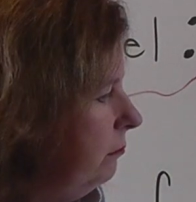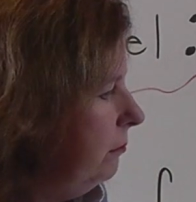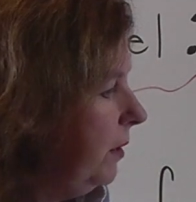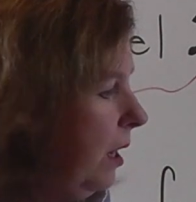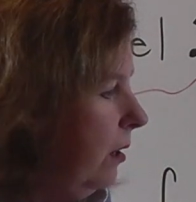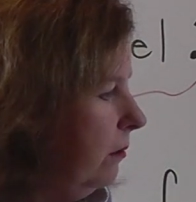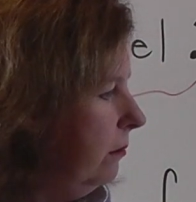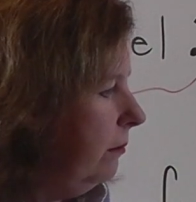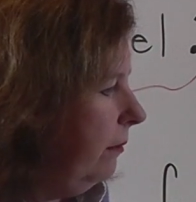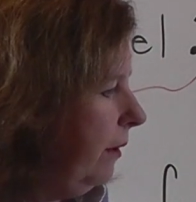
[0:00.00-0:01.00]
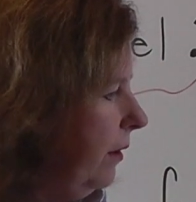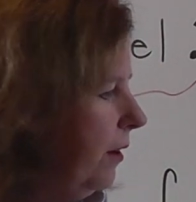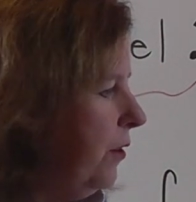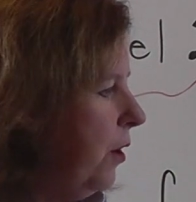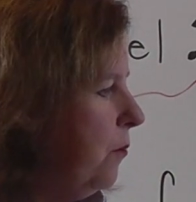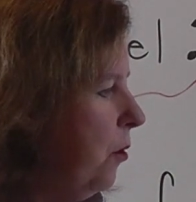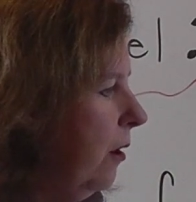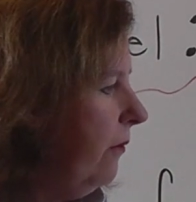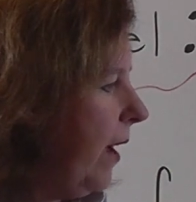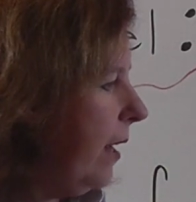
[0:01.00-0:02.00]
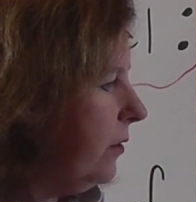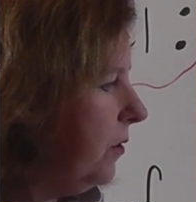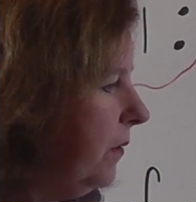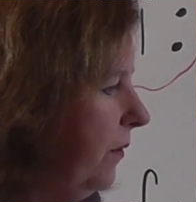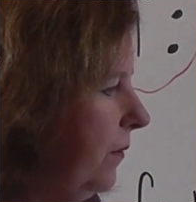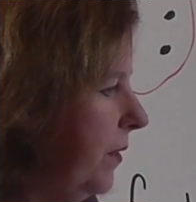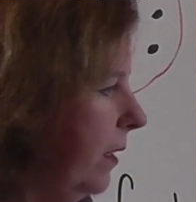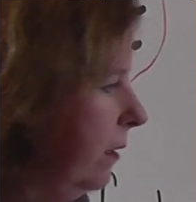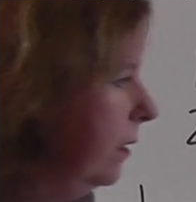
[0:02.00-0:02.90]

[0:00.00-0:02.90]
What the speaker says: No, there are no more factors of 50.